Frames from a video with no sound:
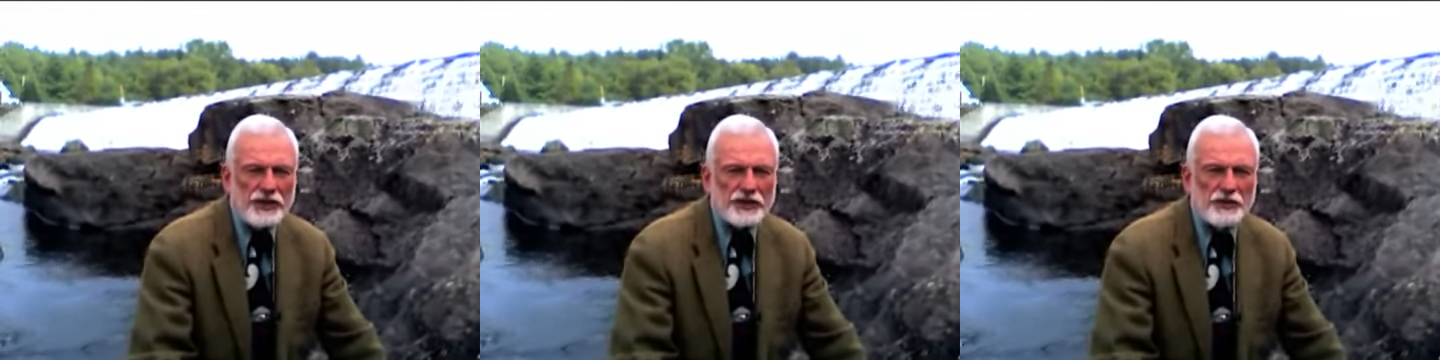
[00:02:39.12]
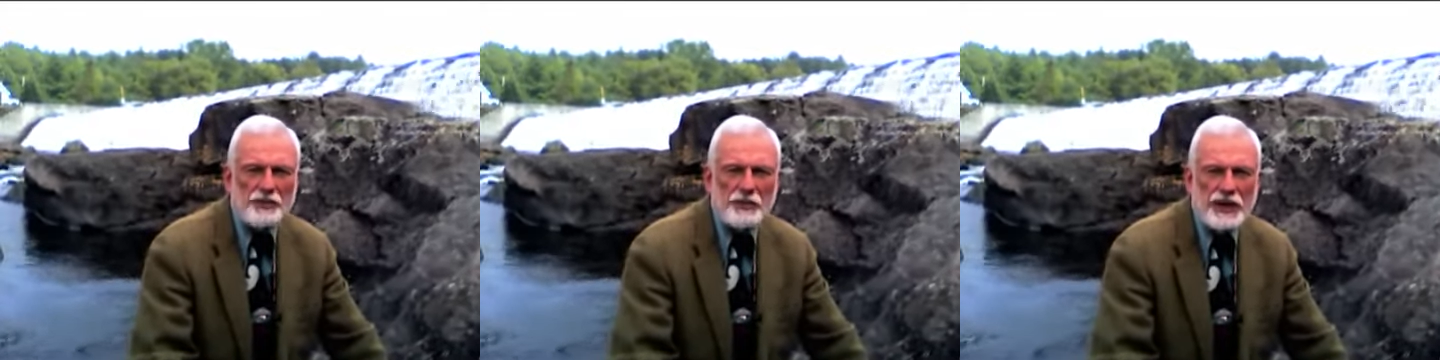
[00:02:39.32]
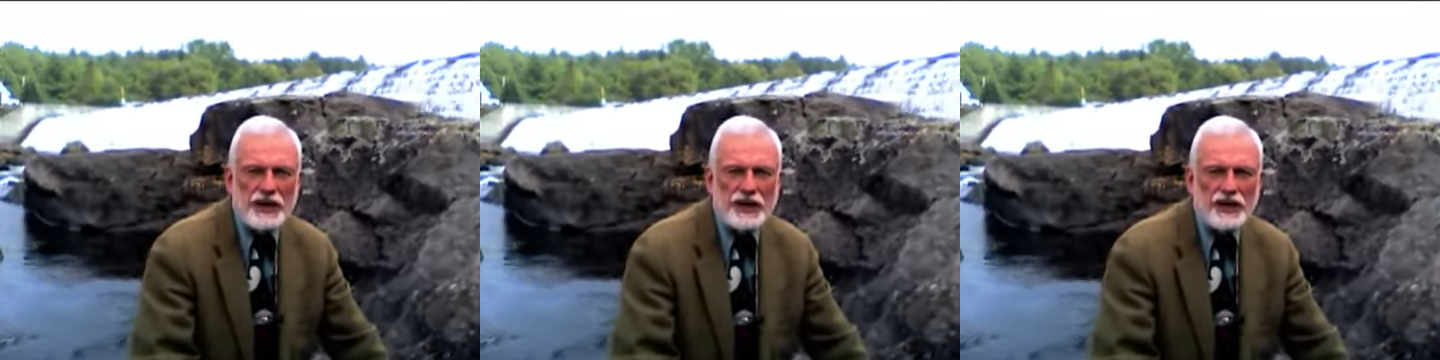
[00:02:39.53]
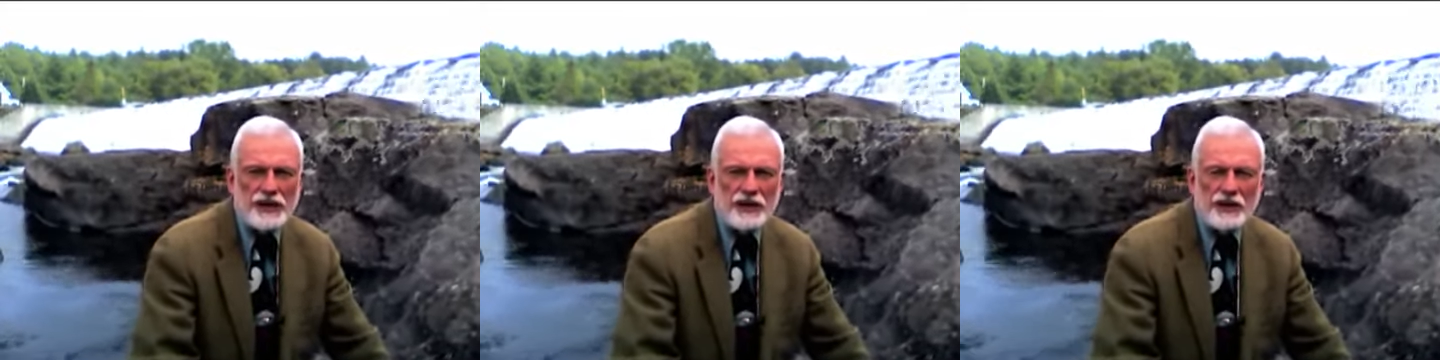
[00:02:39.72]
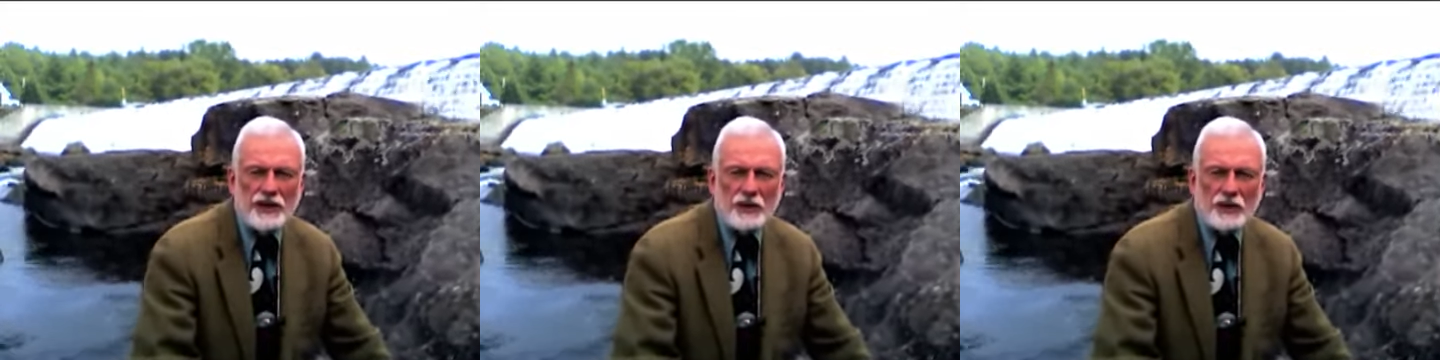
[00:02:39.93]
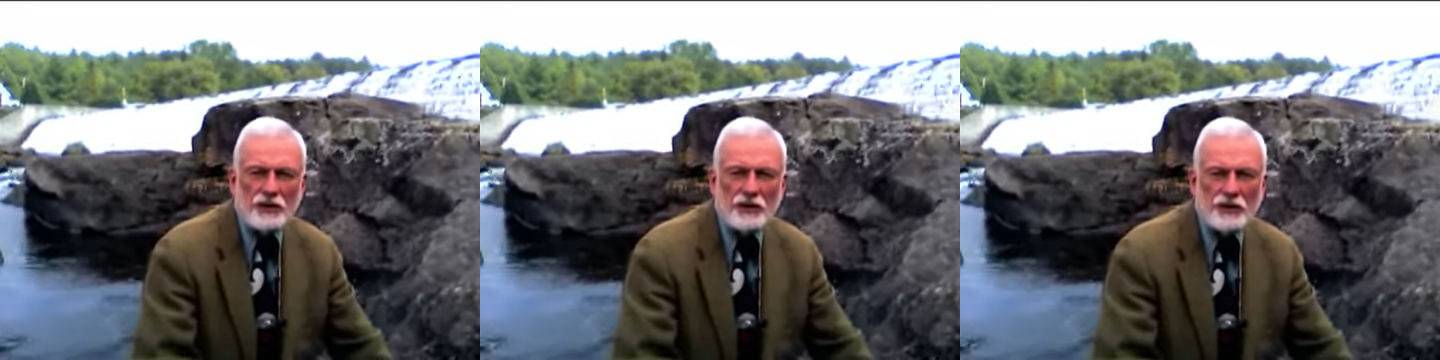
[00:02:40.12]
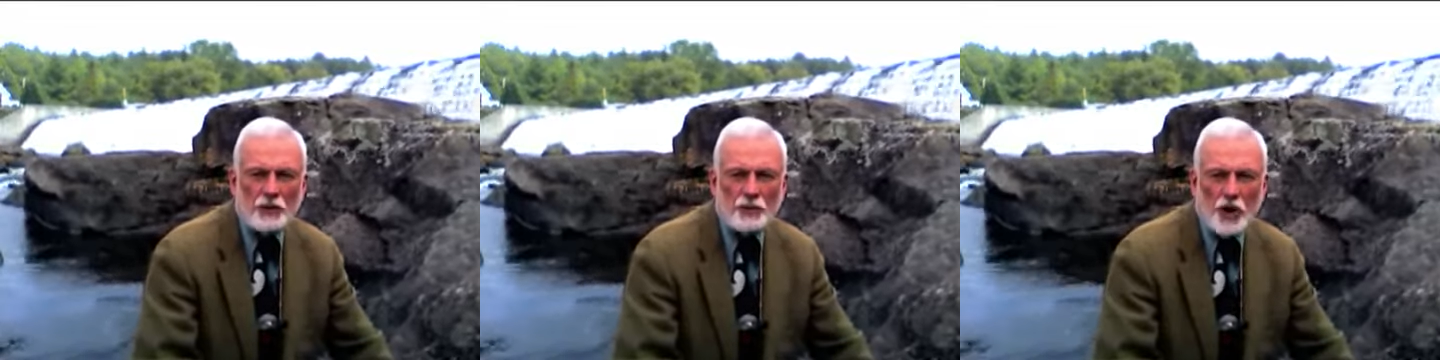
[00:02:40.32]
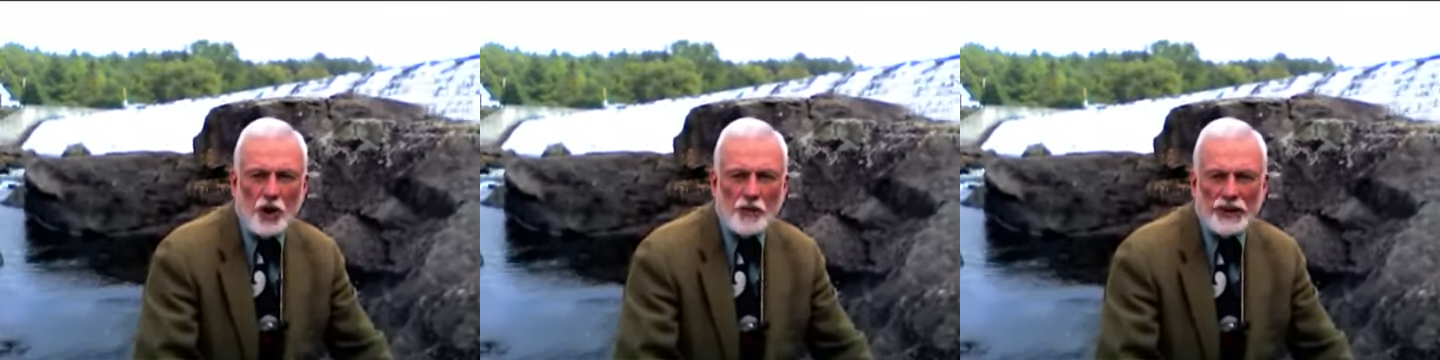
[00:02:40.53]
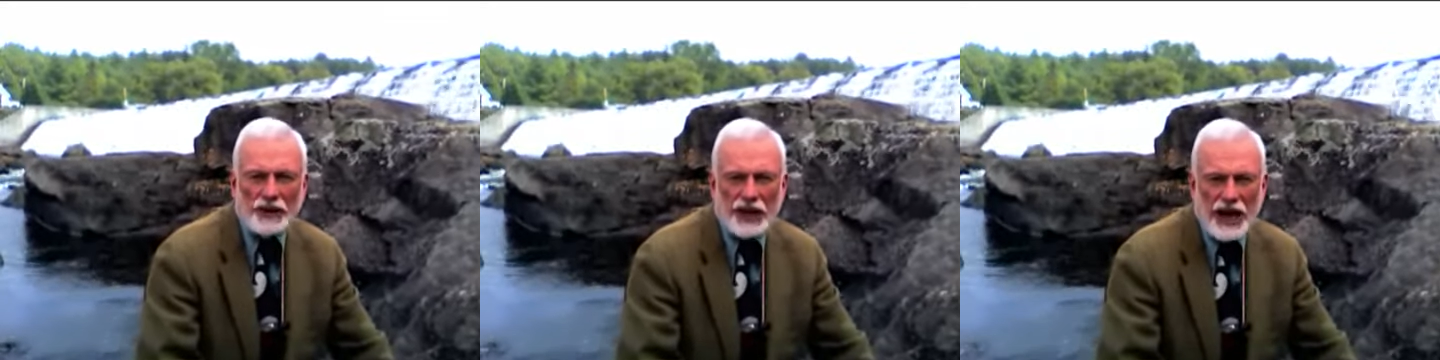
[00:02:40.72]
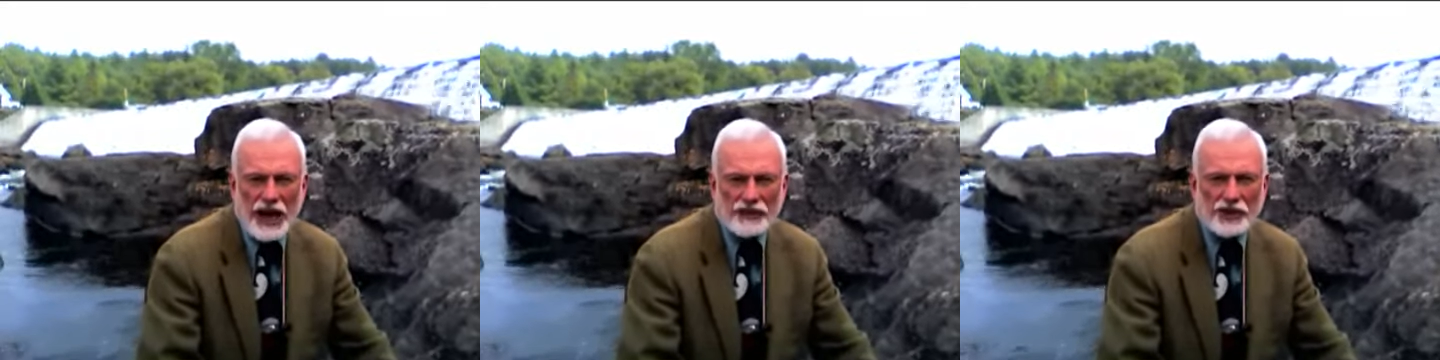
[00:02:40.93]
must be the Roman
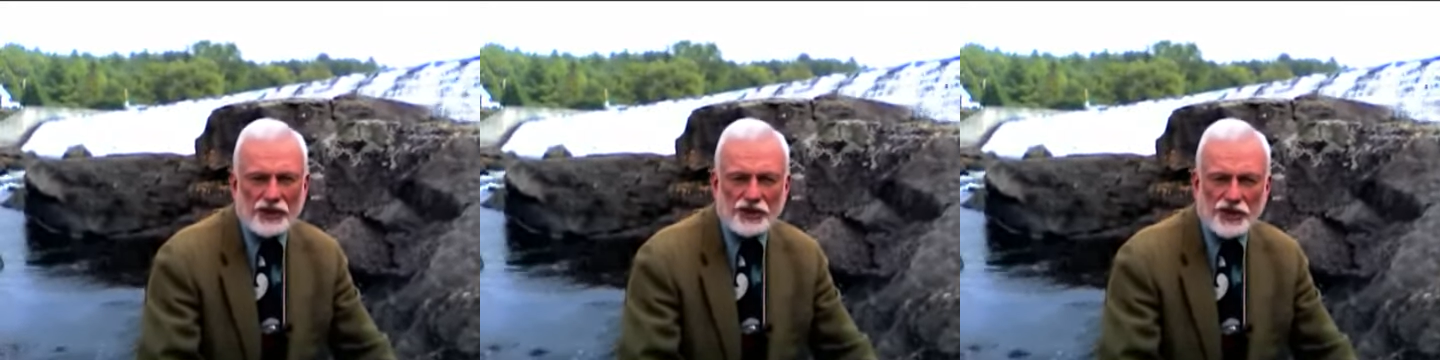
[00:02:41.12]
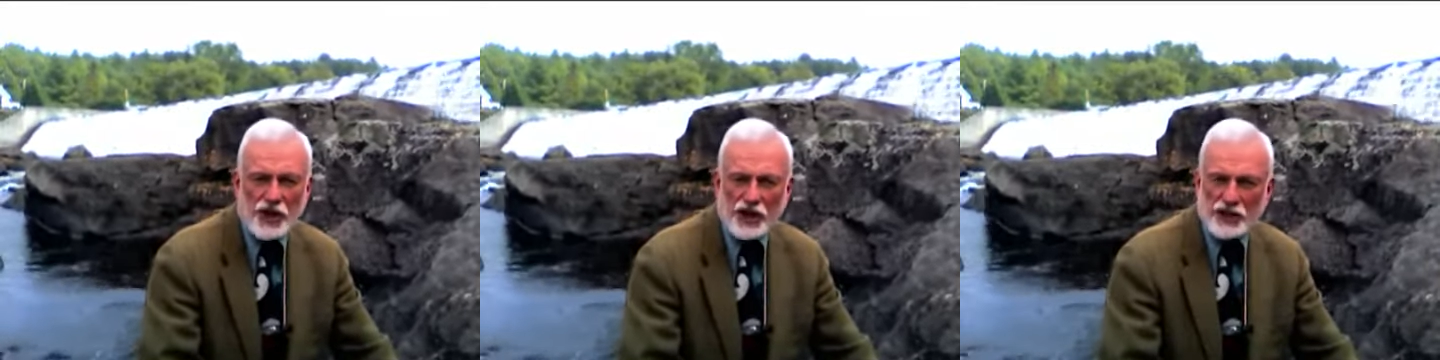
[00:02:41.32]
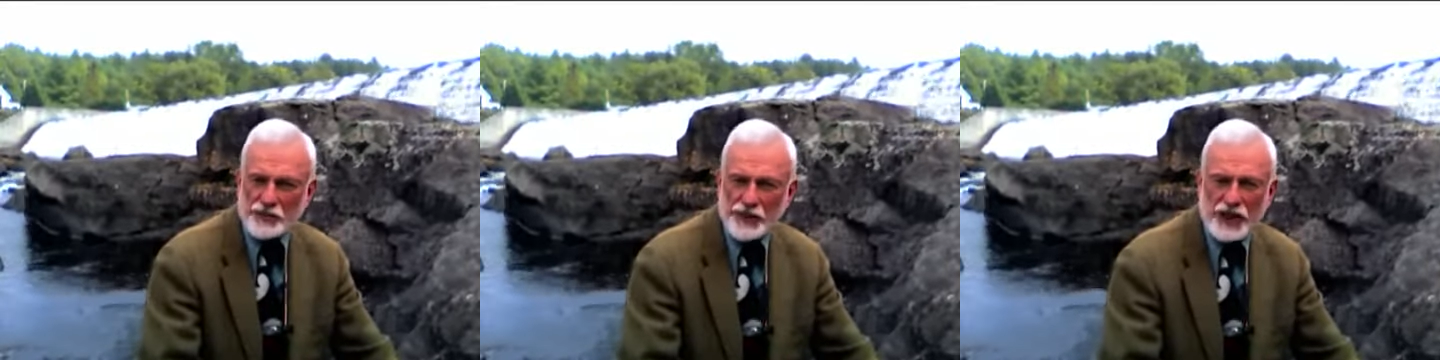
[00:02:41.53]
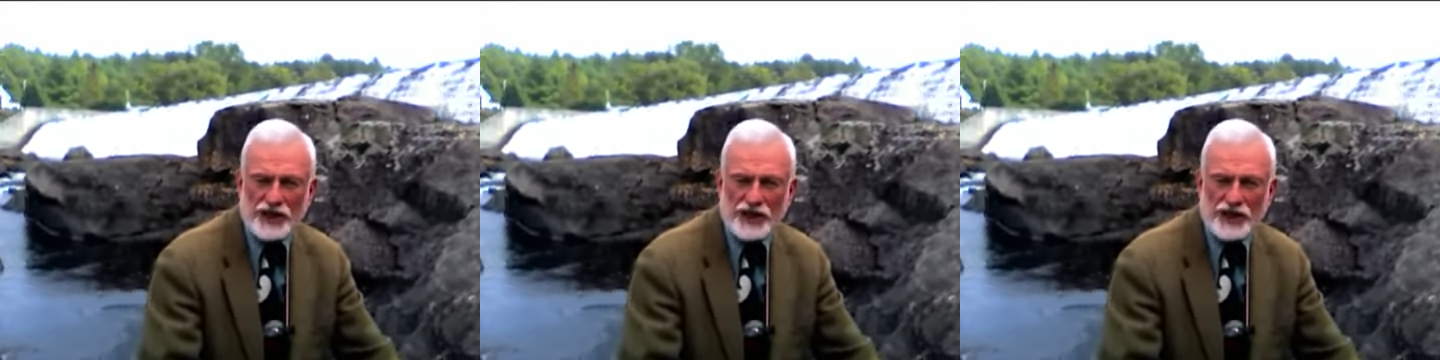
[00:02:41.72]
Catholic Church,